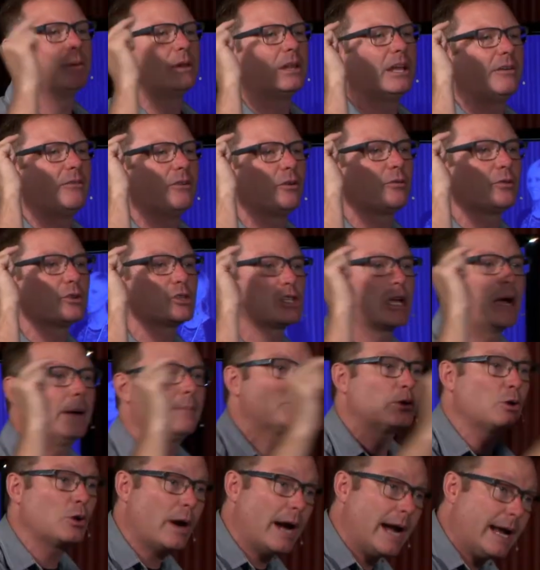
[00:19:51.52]
believing for
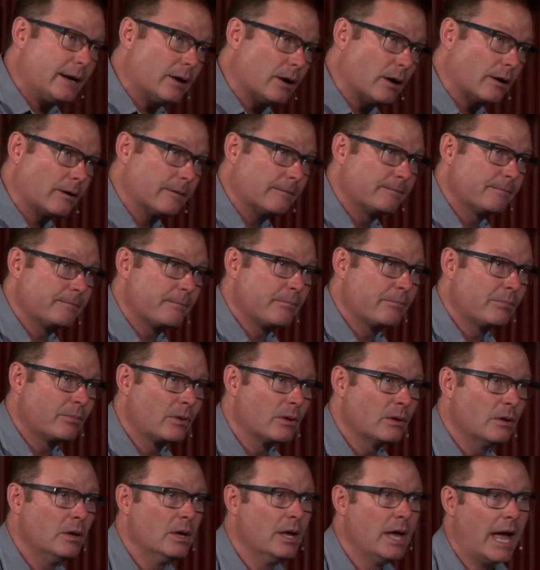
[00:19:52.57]
something greater.
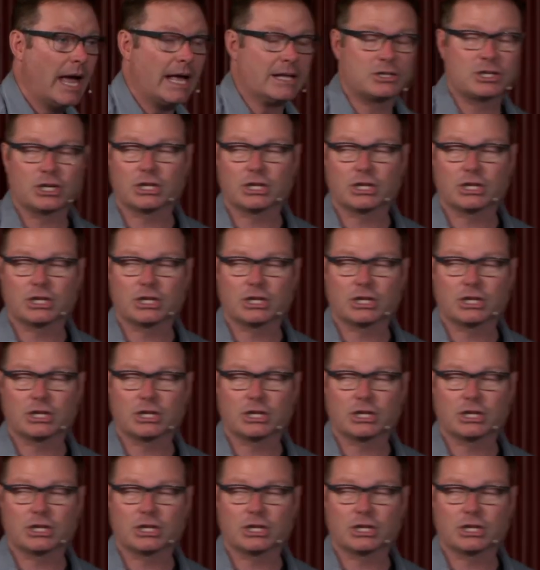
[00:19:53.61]
And